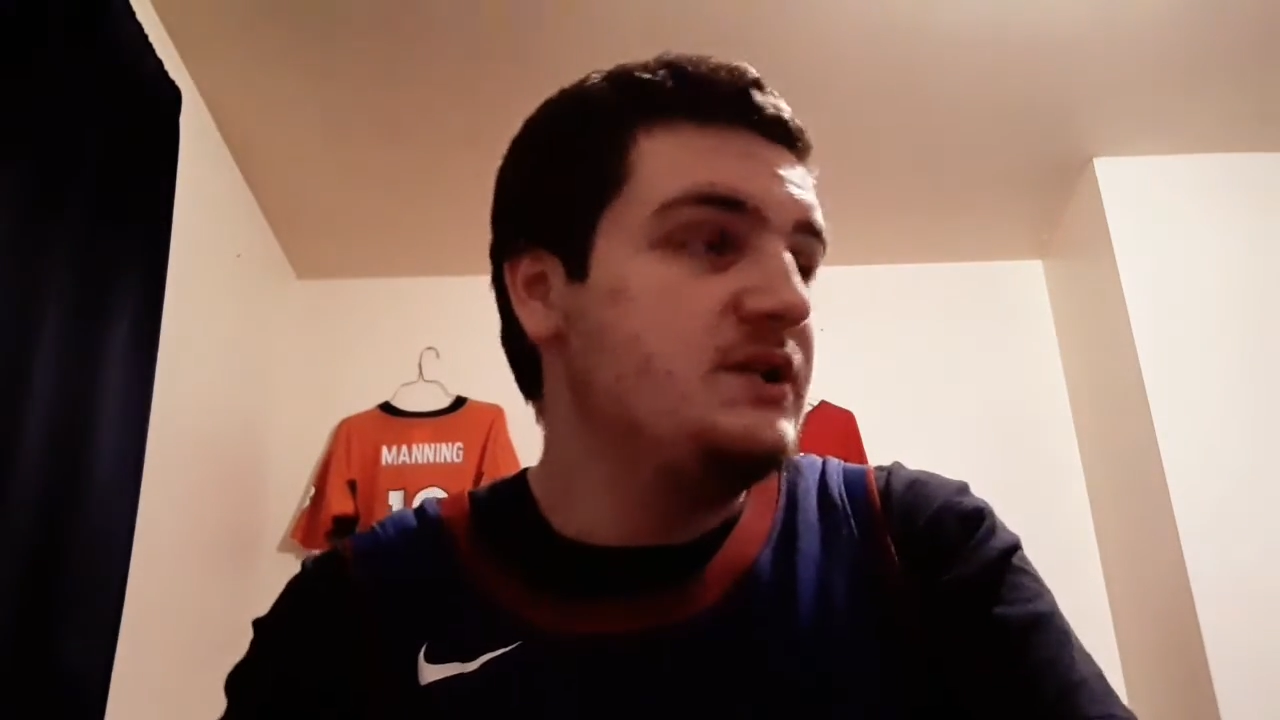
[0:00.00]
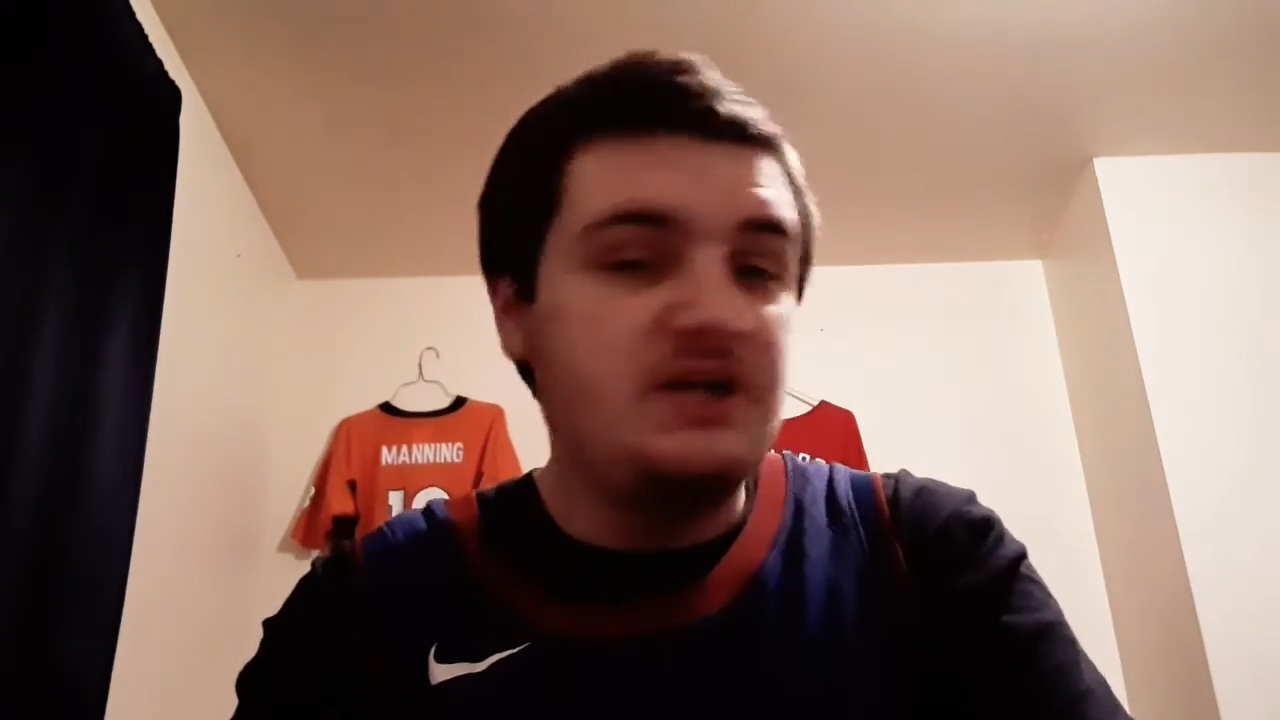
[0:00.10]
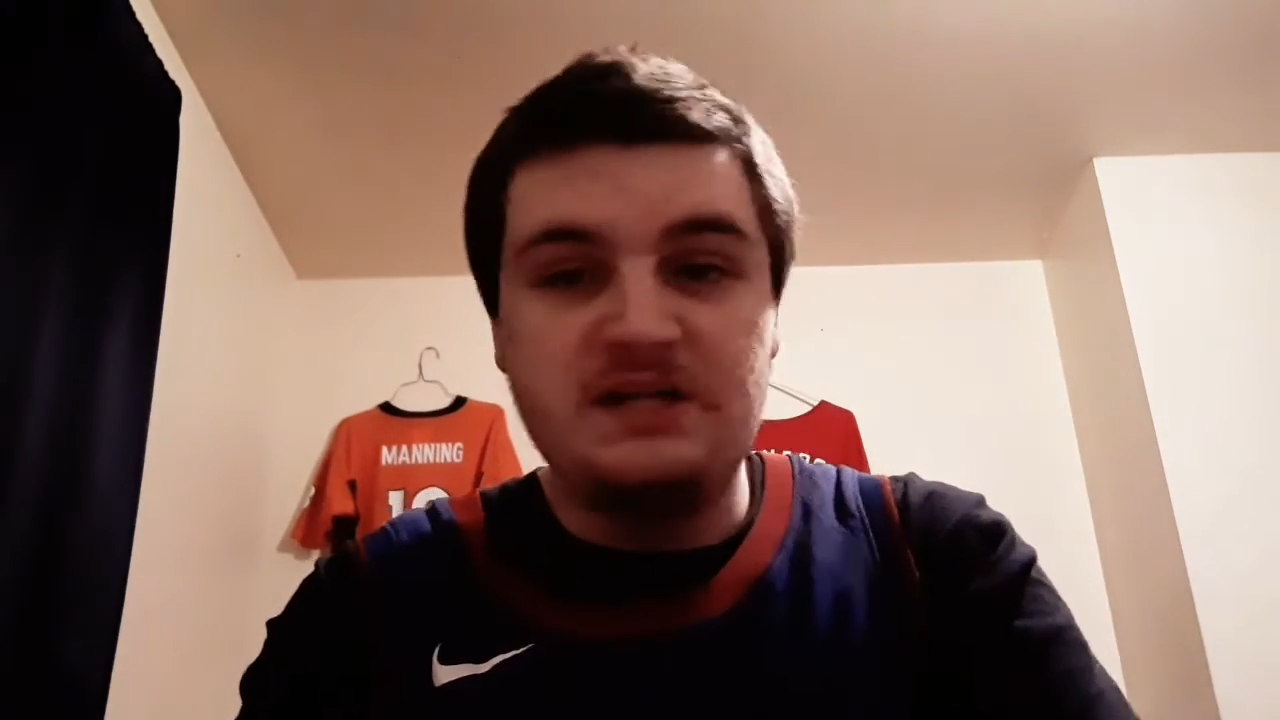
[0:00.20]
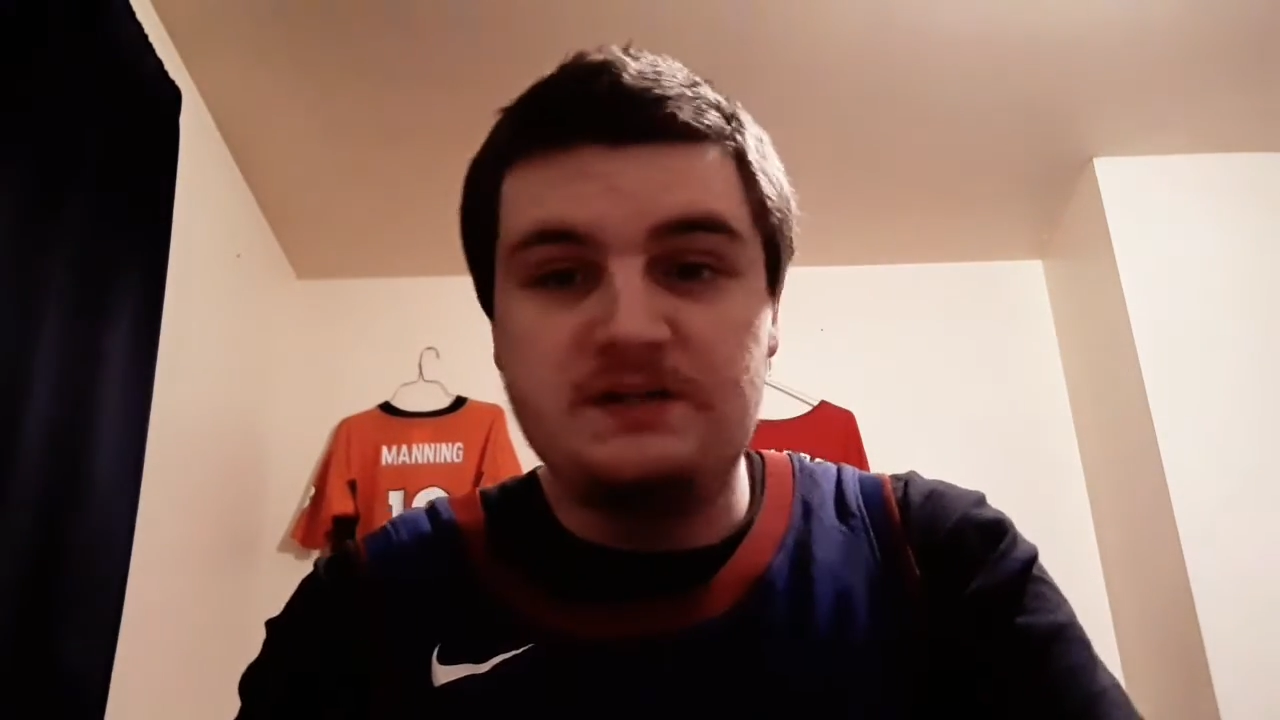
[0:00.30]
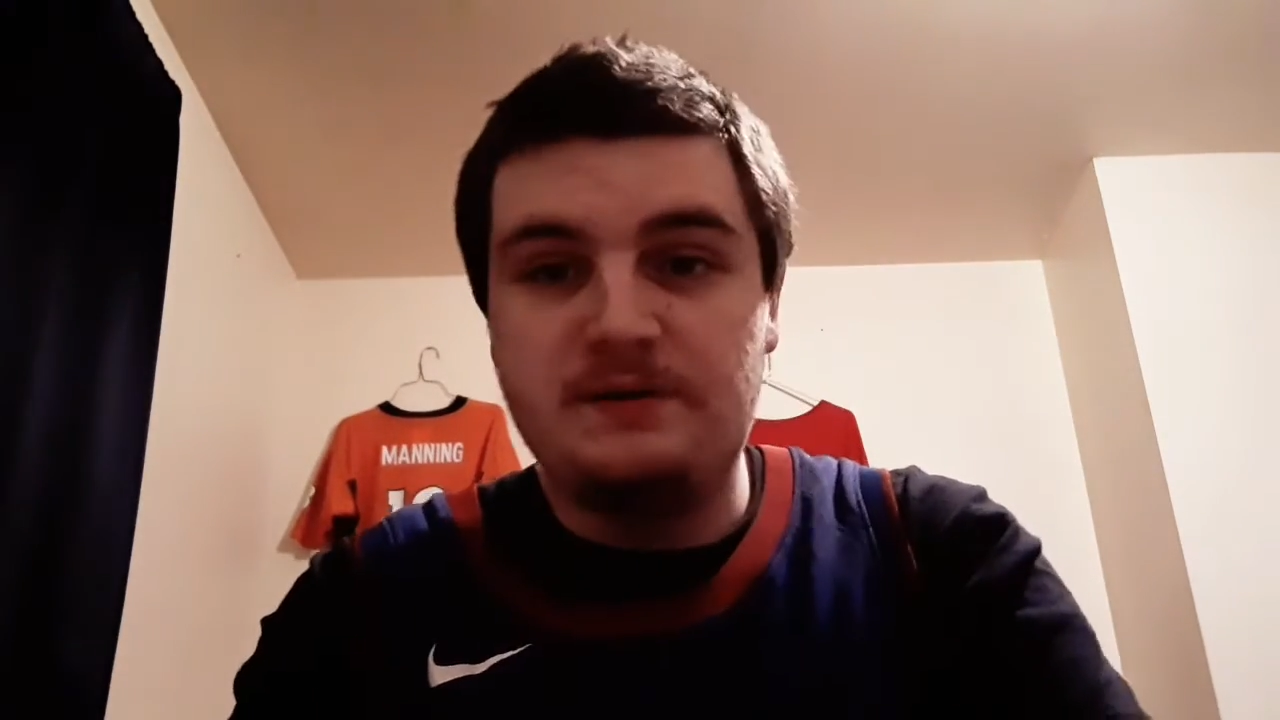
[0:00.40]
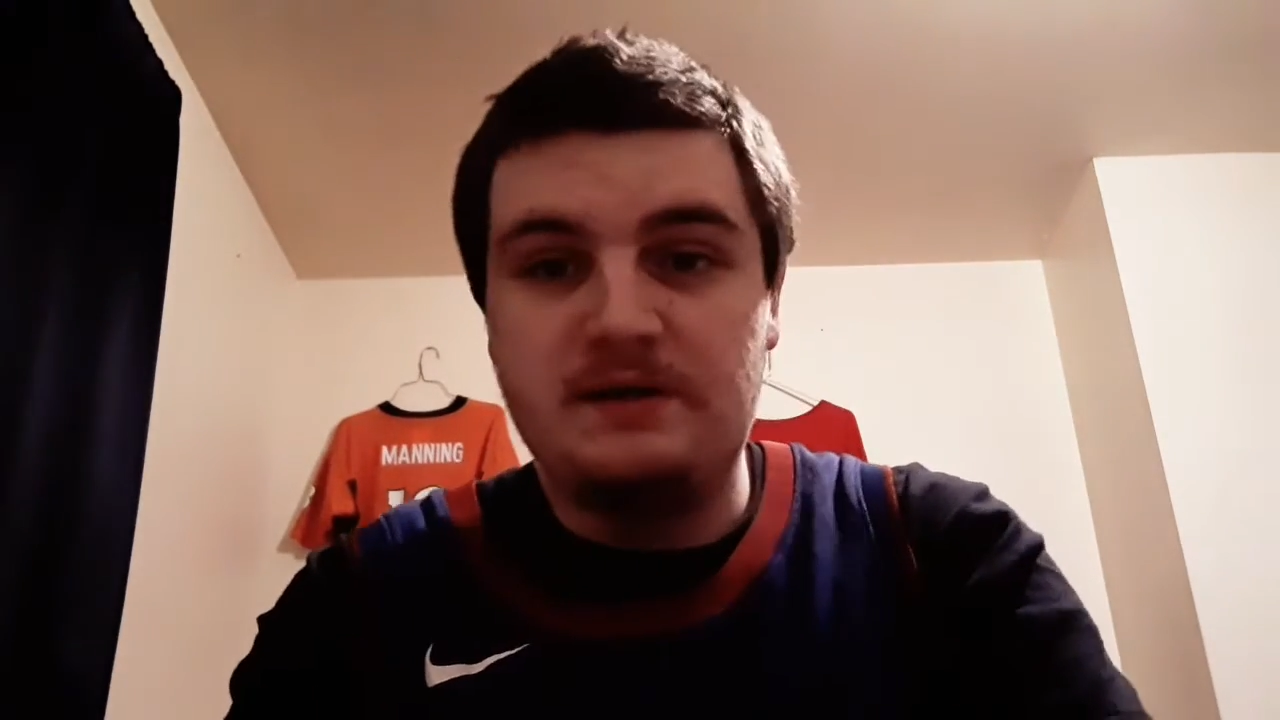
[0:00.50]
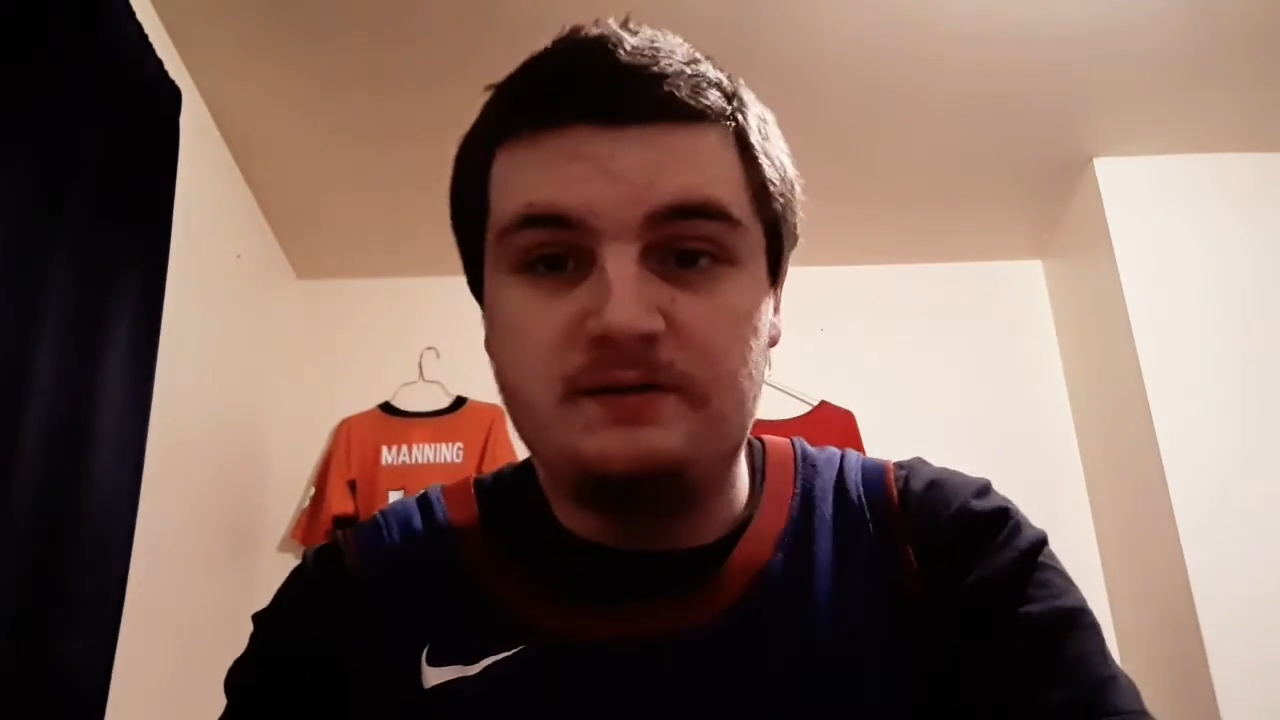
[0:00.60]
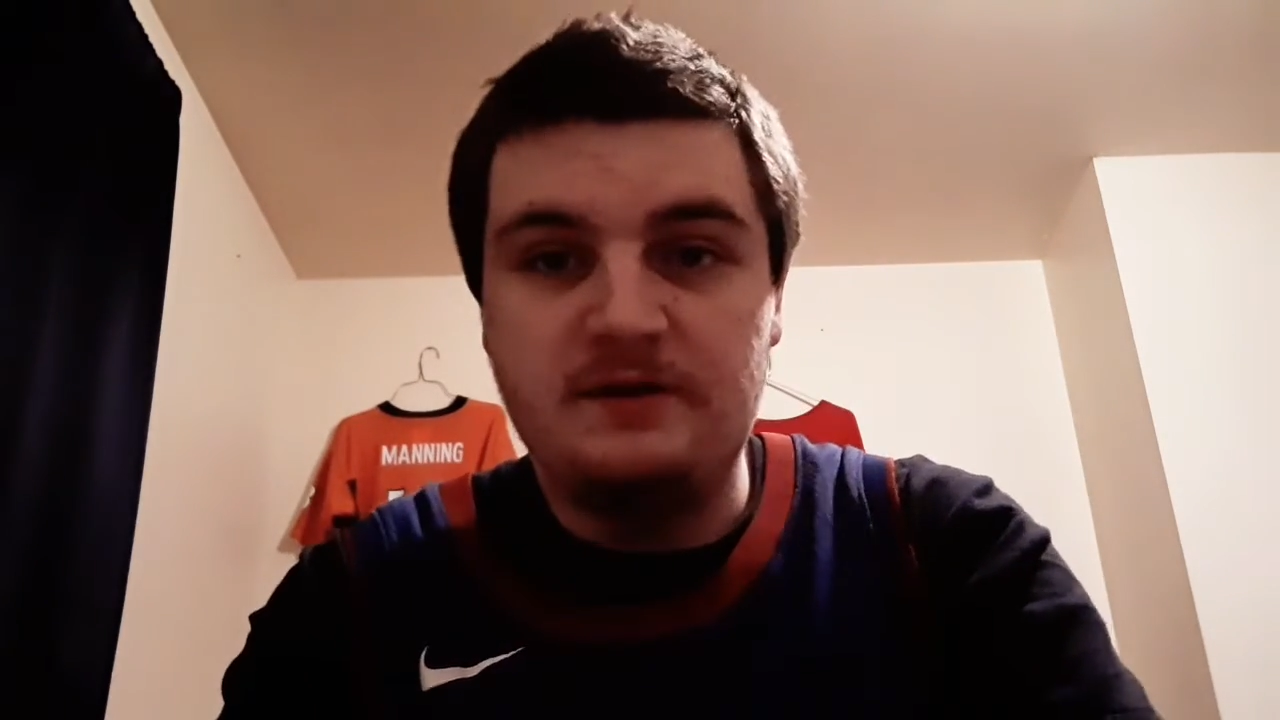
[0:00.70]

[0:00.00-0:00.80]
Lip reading: change, man.